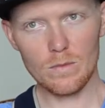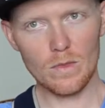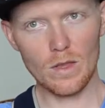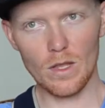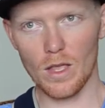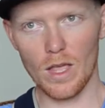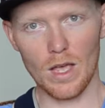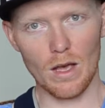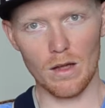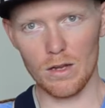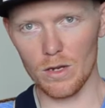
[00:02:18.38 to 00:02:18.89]

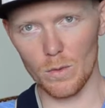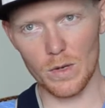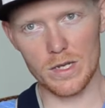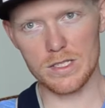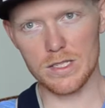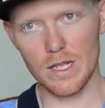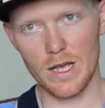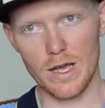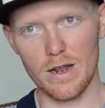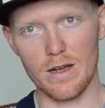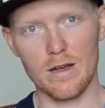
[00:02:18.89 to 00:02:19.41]
a couple of
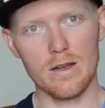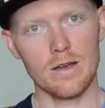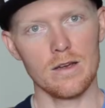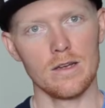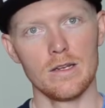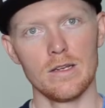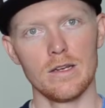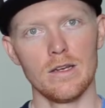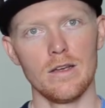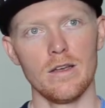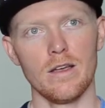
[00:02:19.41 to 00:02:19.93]
weeks later,
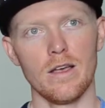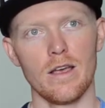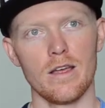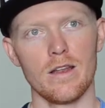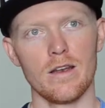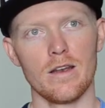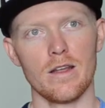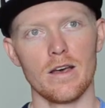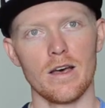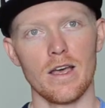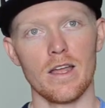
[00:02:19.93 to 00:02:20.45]

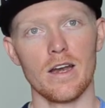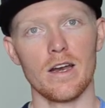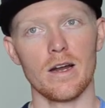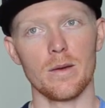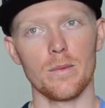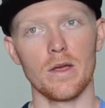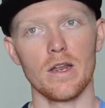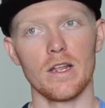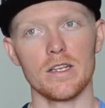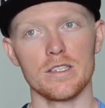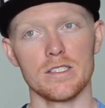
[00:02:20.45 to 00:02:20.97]
and ended up
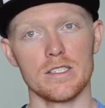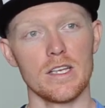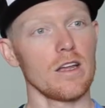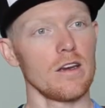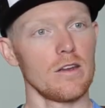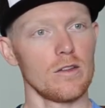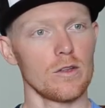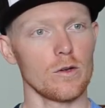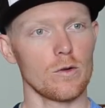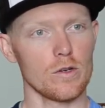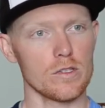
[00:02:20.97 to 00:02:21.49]
getting
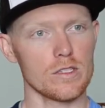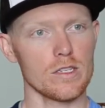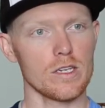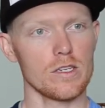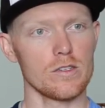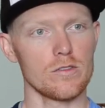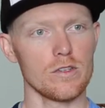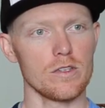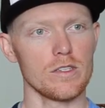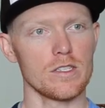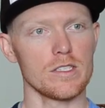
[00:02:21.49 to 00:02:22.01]
2nd in the cross
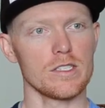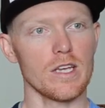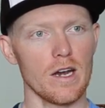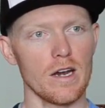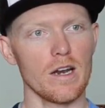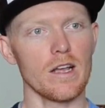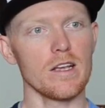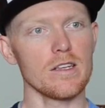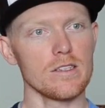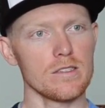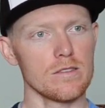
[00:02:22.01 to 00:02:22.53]
country on the
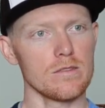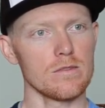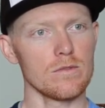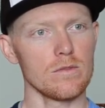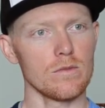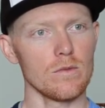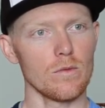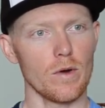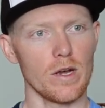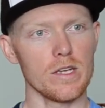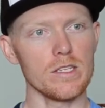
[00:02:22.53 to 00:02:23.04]
Saturday's
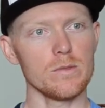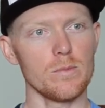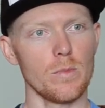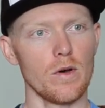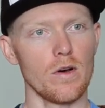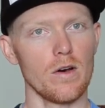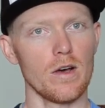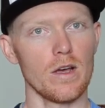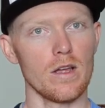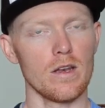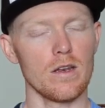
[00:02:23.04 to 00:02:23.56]
race
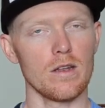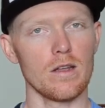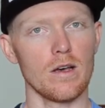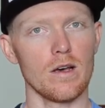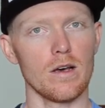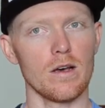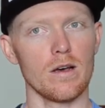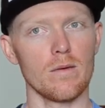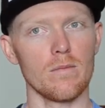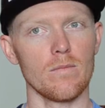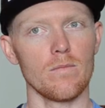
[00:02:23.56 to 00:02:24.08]
behind
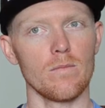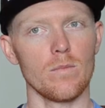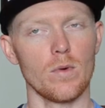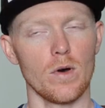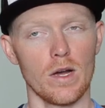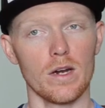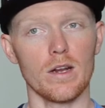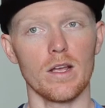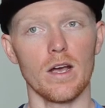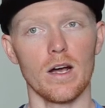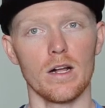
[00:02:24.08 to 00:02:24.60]

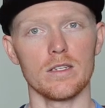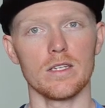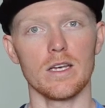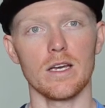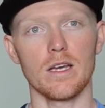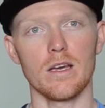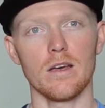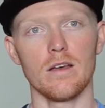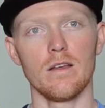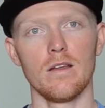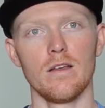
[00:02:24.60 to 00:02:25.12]
Carl
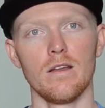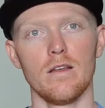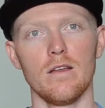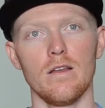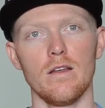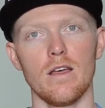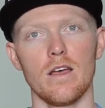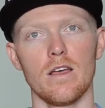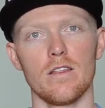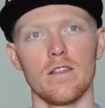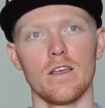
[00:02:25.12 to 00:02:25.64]
Decker.
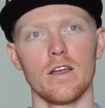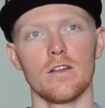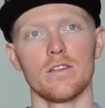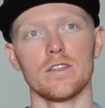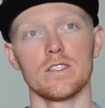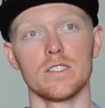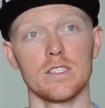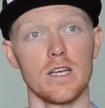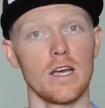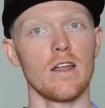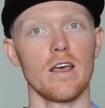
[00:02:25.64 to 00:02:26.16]
And then on the
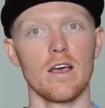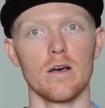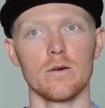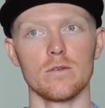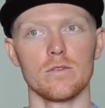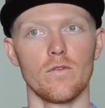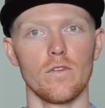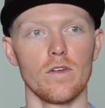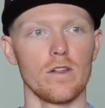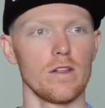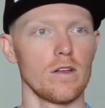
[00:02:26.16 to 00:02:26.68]
Sunday I was
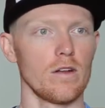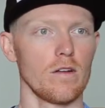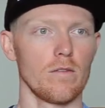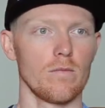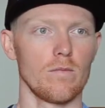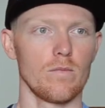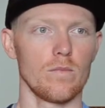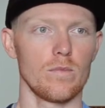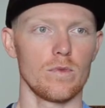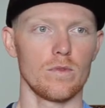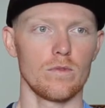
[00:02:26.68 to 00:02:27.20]
feeling
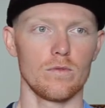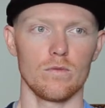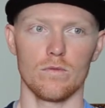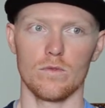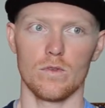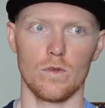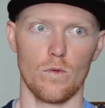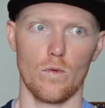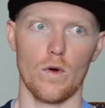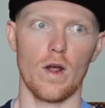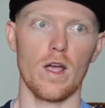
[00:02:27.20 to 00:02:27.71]

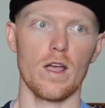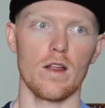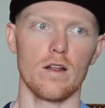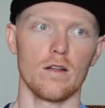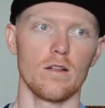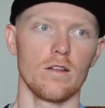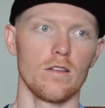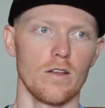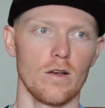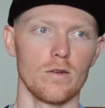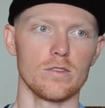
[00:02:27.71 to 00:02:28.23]
great.
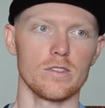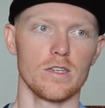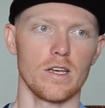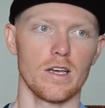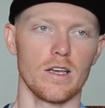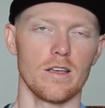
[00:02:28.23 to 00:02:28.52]
I was